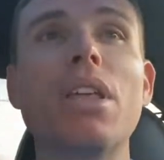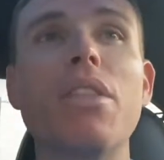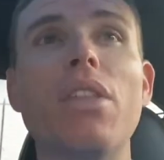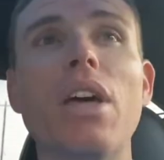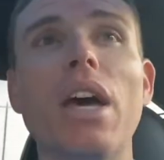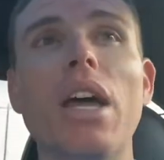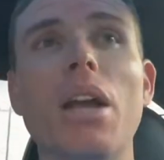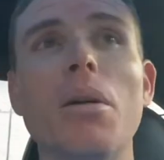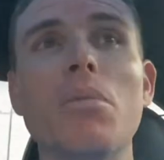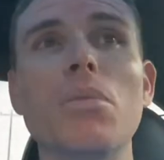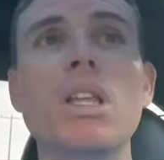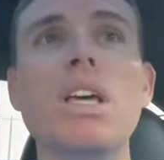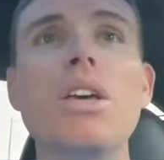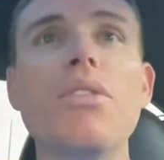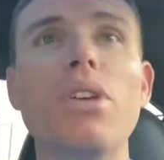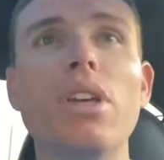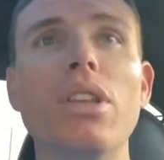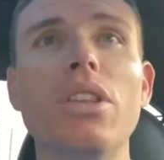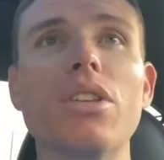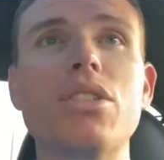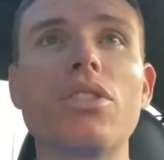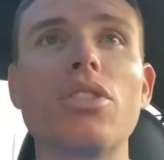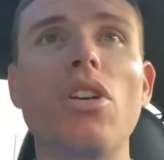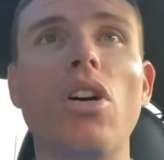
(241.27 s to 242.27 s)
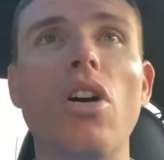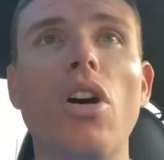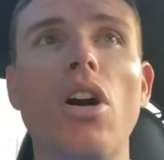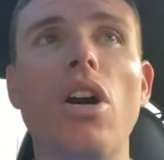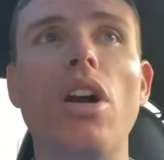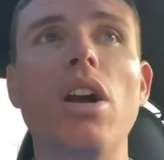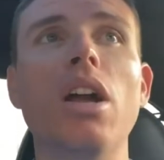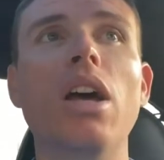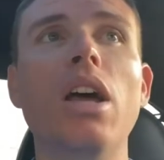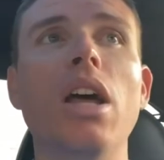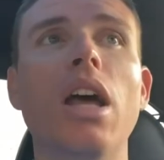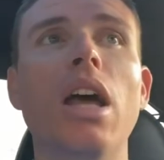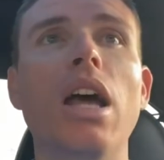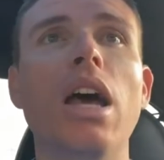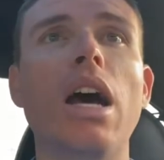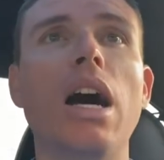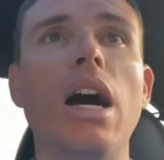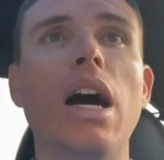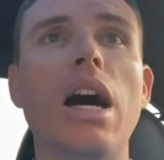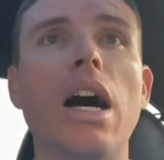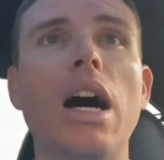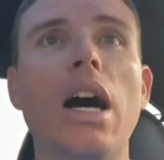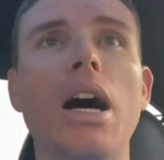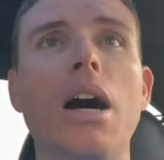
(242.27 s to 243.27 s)
that I'm leaving this car.
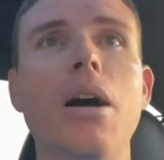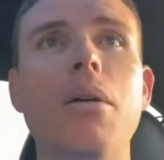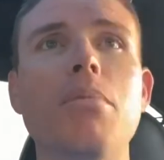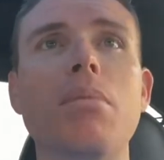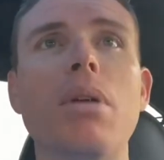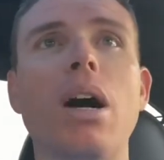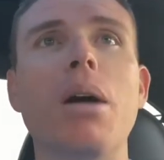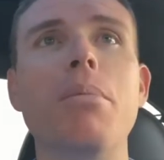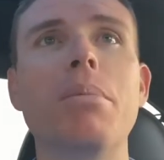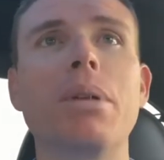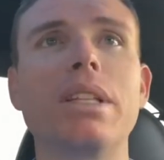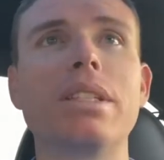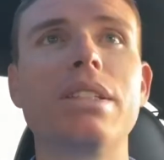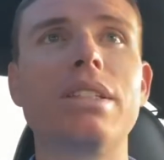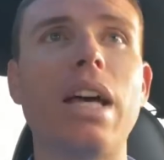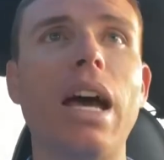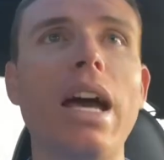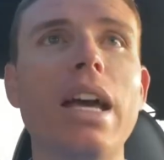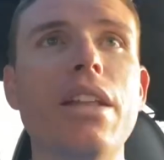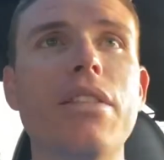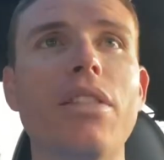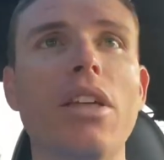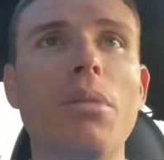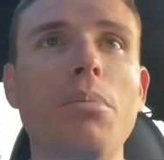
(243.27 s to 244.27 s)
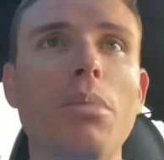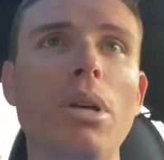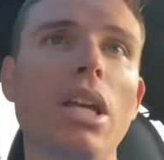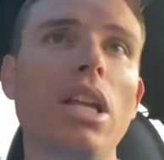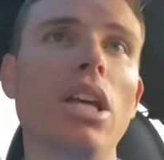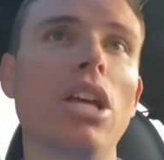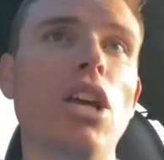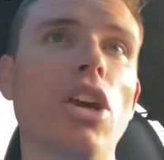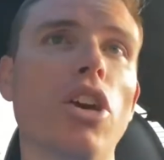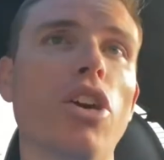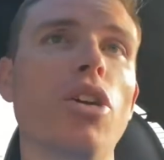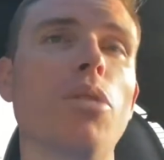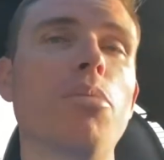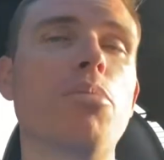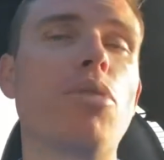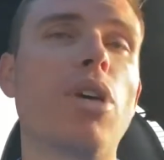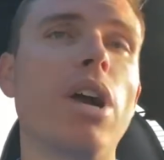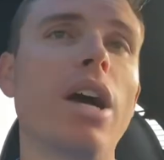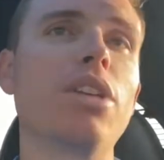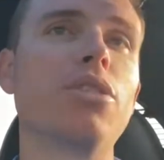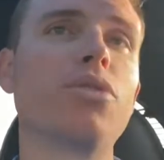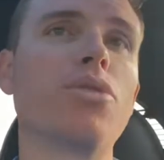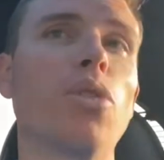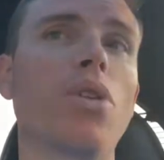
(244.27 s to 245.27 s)
Um, I'm excited that I'm getting a good
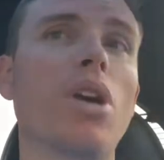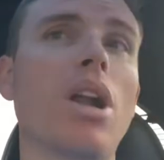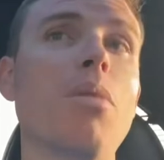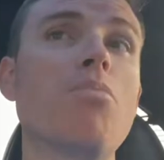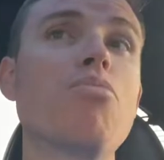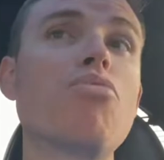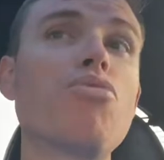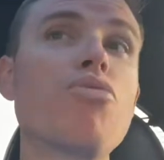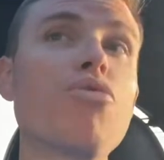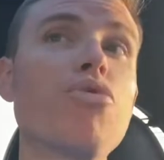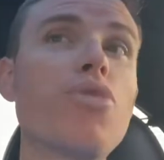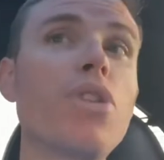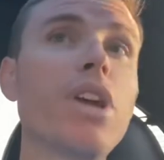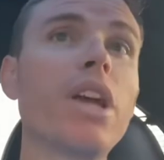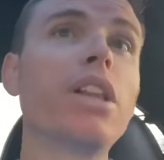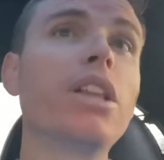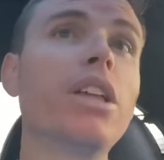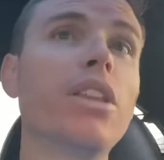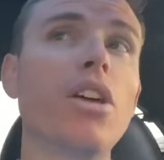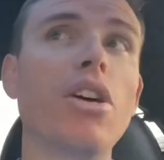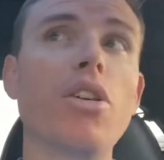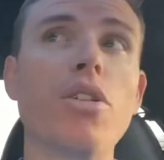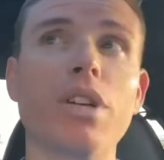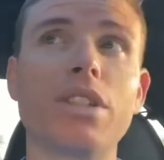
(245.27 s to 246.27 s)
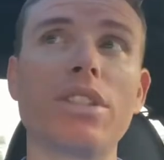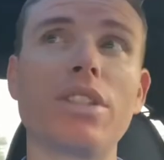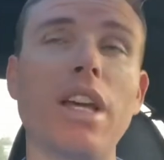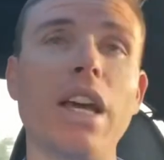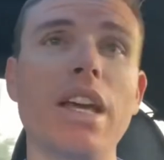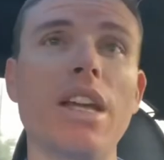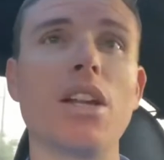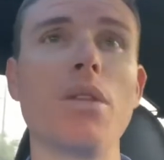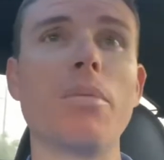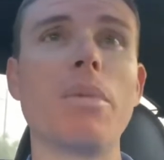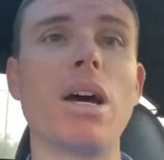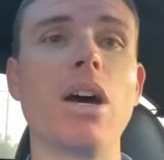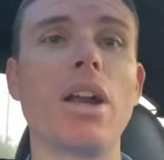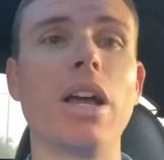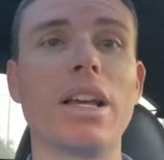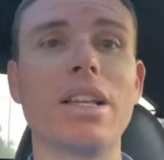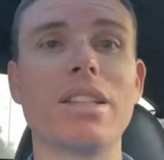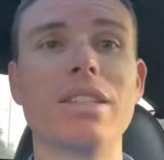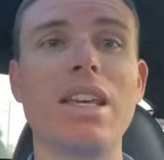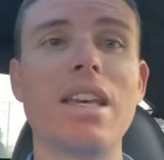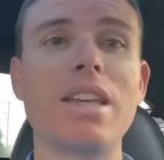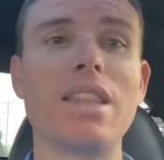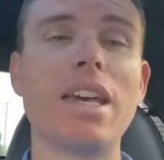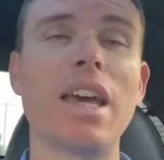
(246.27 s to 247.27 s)
price for it. I'm really though excited about it. I
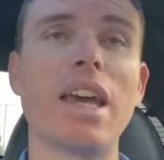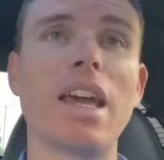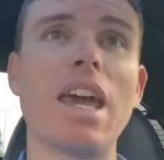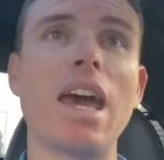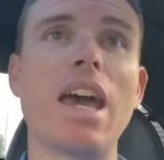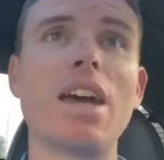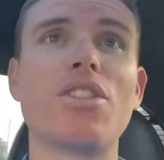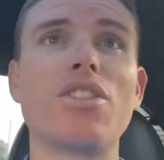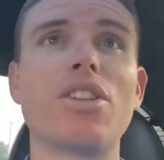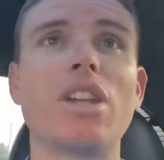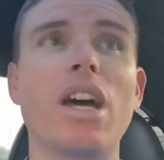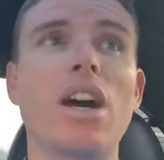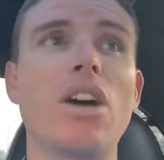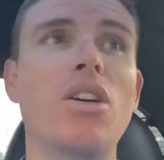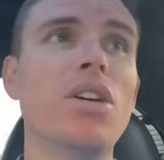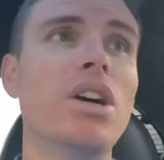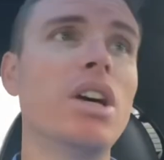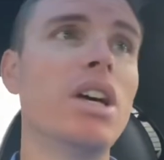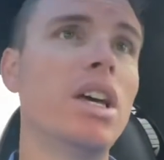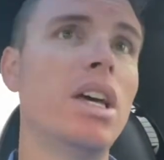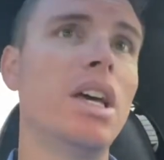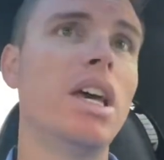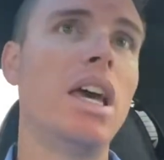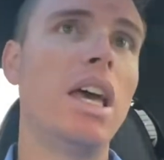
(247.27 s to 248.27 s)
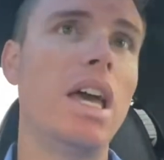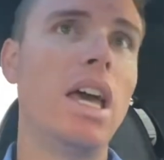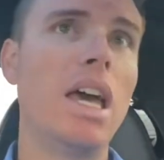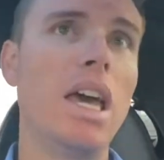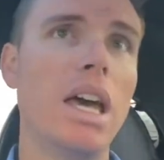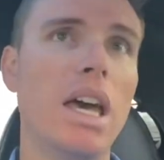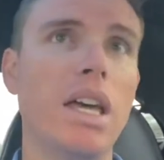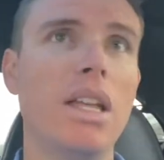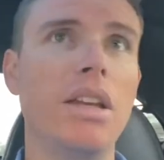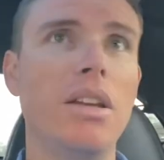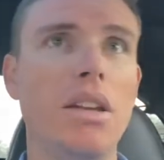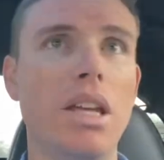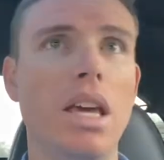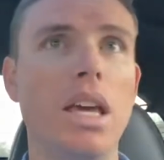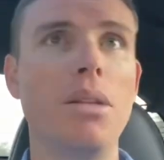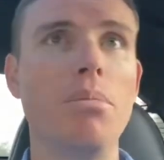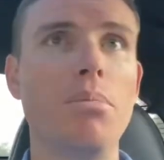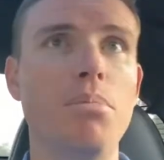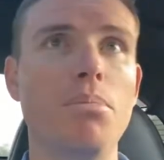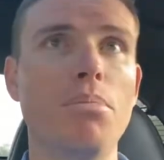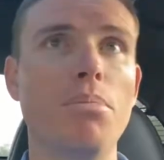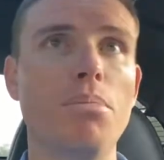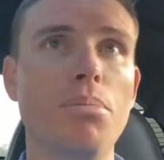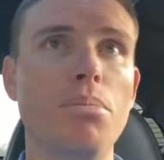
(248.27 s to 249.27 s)
can take that cash now and,
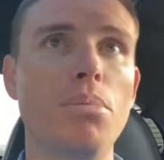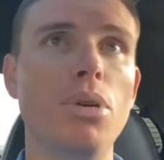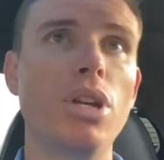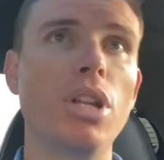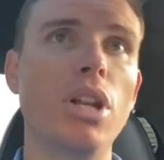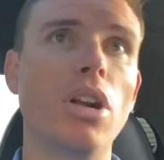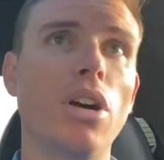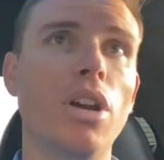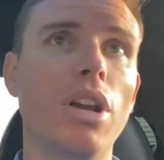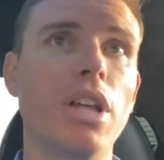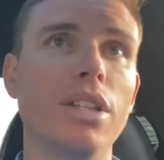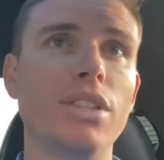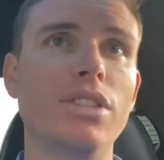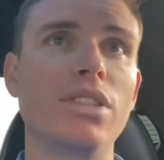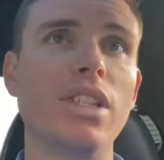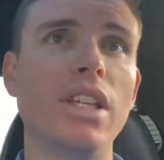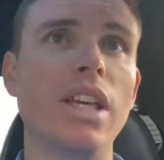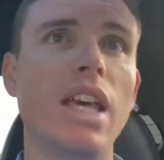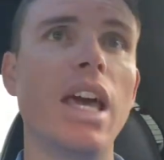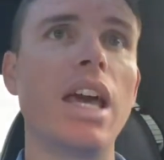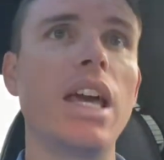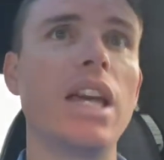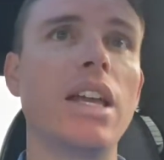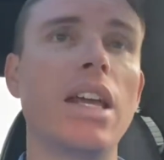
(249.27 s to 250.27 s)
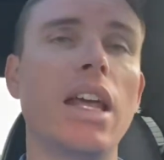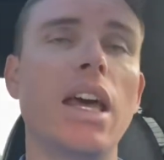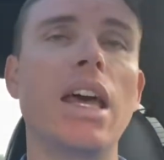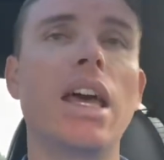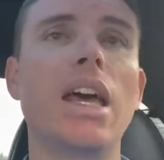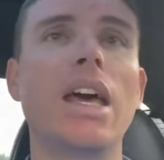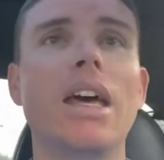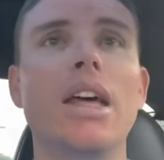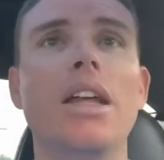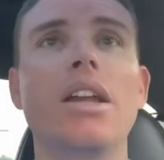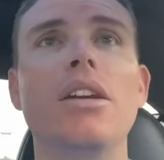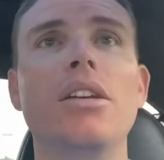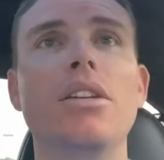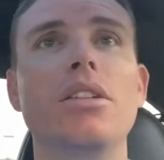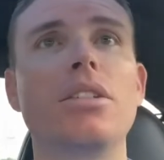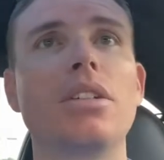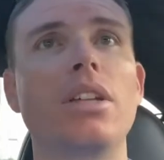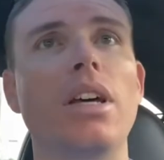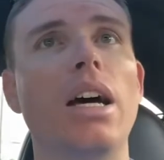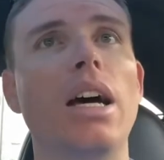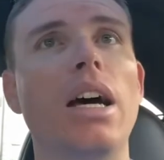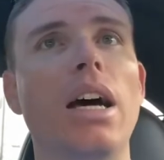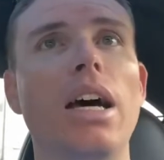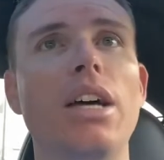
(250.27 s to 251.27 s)
and put it on a C8 and
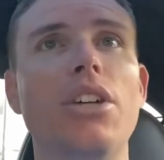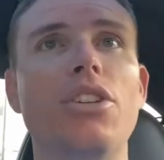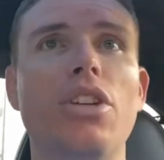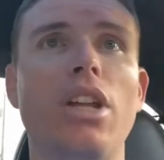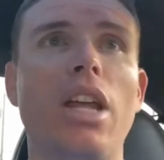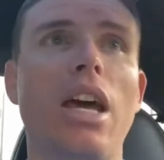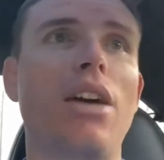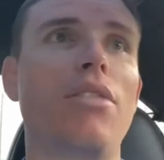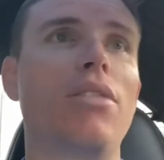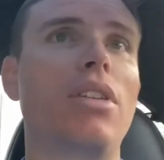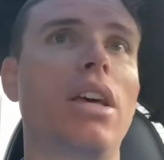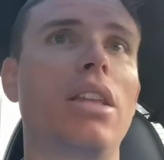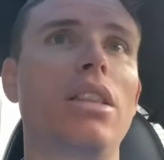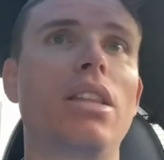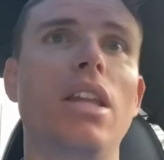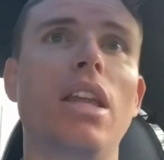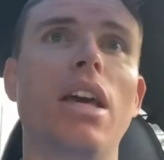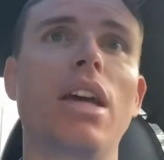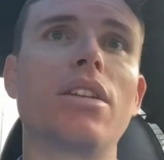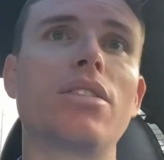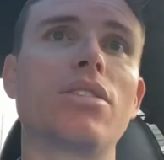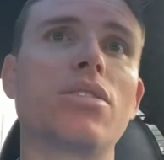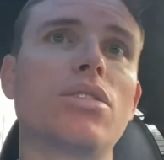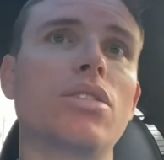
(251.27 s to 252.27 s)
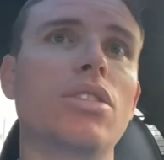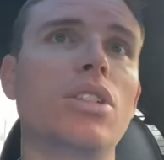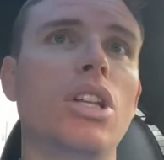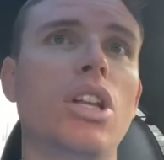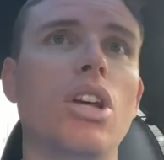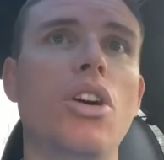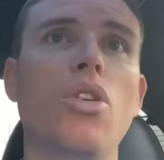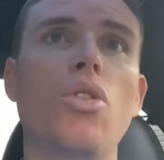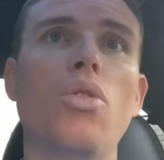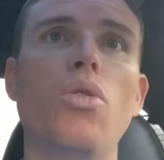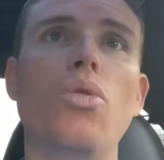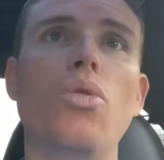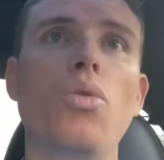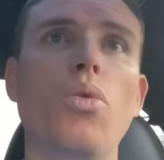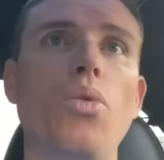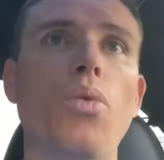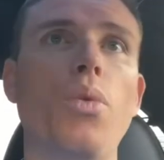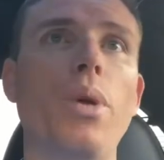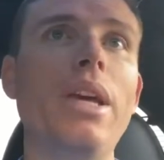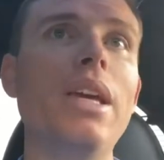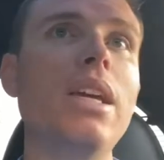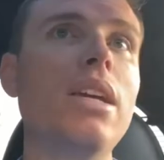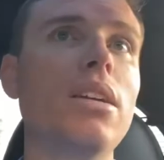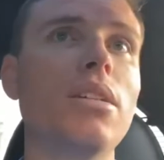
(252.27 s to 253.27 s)
uh, I should have that in the next, you know,
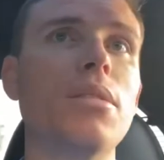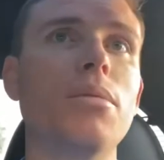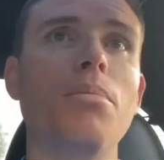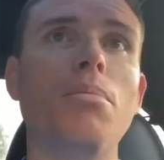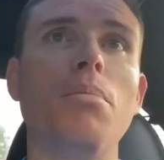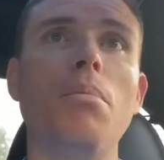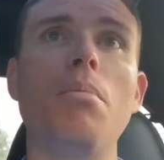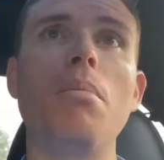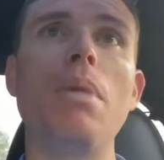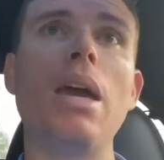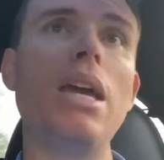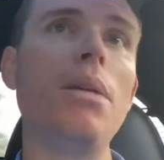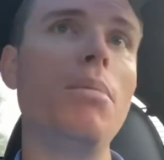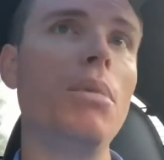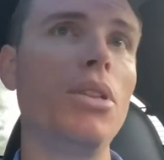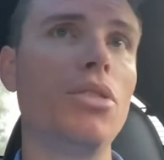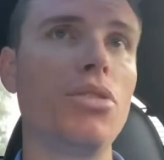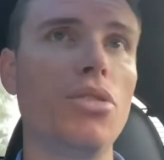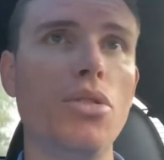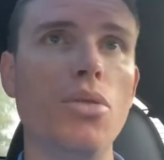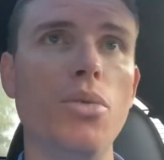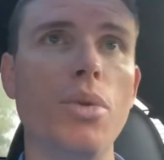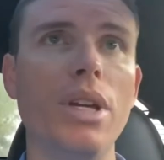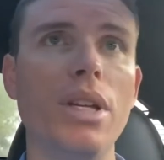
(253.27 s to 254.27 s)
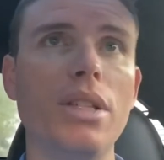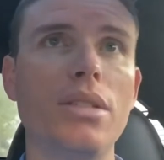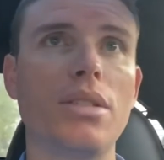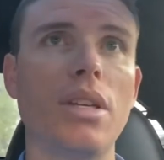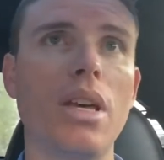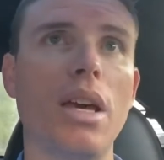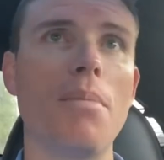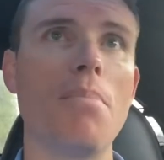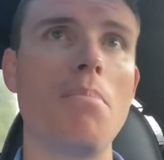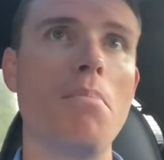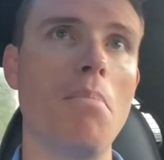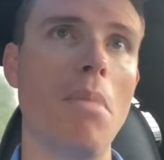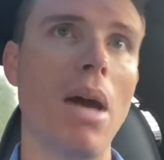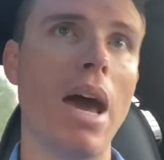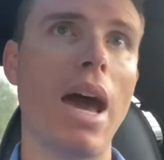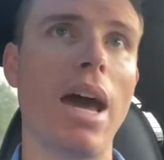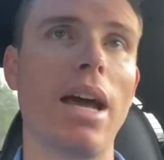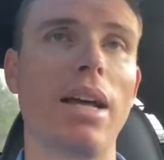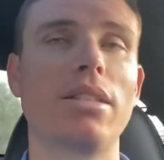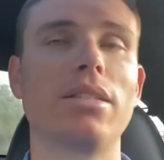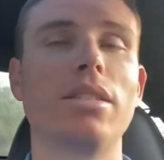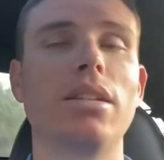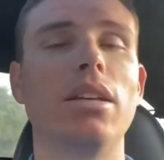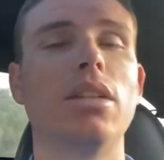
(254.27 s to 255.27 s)
week, maybe two weeks
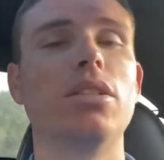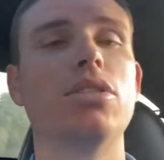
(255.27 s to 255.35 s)
max.